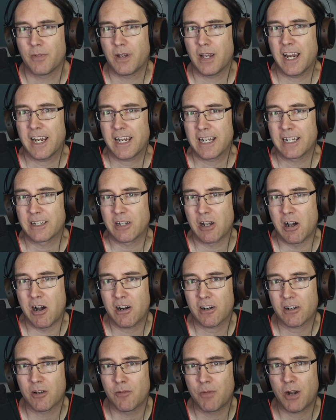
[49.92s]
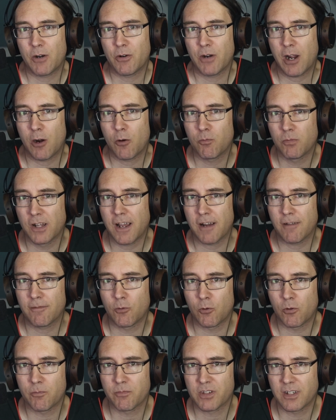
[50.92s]
I can talk about how
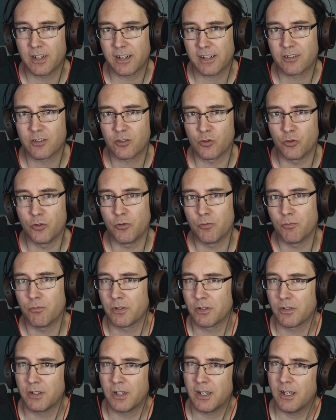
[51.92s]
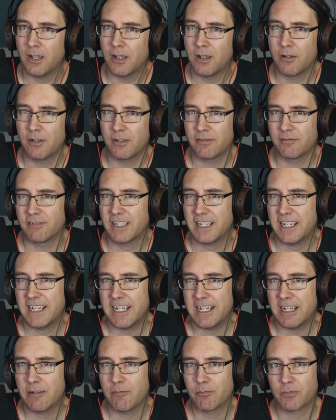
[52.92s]
platforms like Zoom,
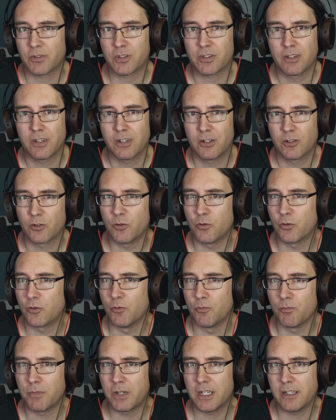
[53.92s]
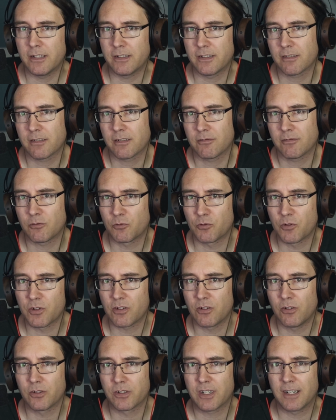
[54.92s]
Teams, Google Meet
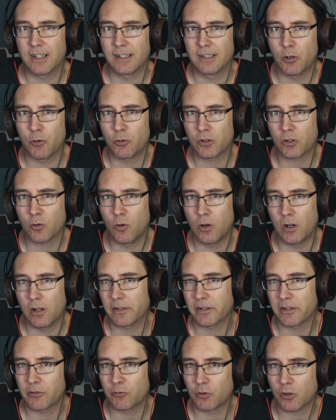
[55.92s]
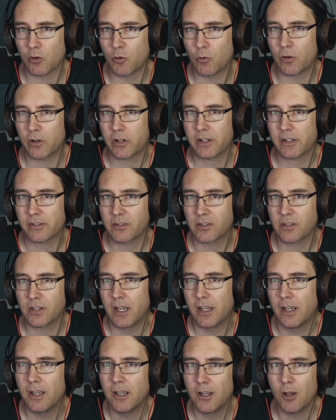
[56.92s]
result in lower quality recordings,
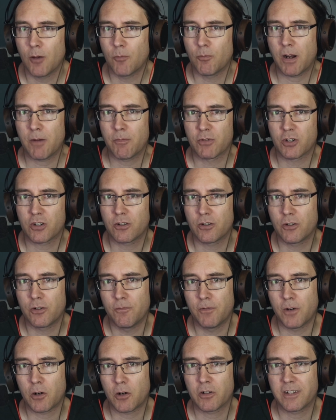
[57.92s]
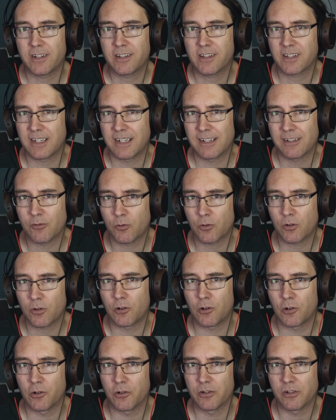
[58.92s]
but I'm sure you've already seen or
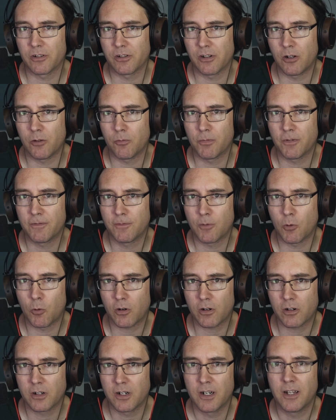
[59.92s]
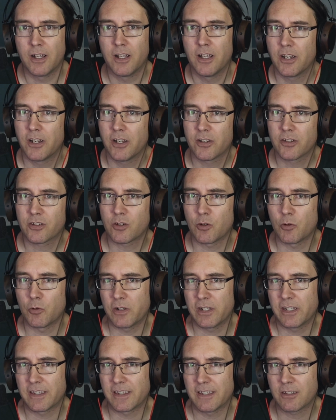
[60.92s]
heard it all before. So
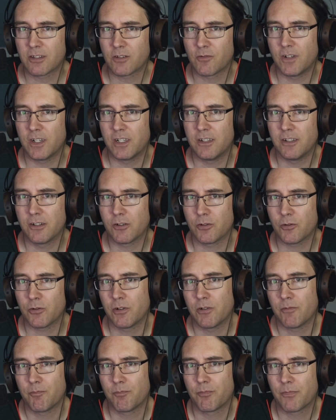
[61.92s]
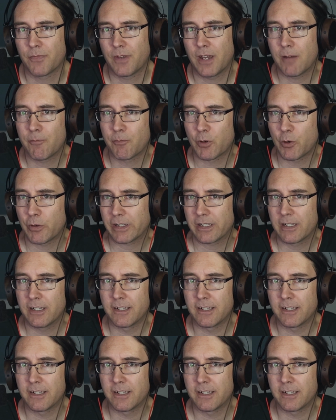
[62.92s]
in this video, I'm going to